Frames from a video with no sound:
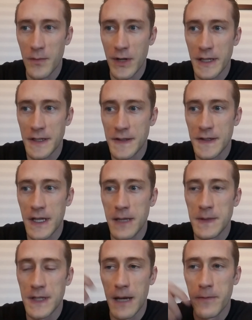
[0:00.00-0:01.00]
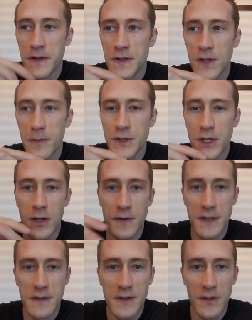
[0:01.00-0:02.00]
but at the same time there's so much that goes
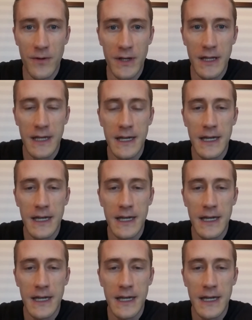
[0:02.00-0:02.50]
into it,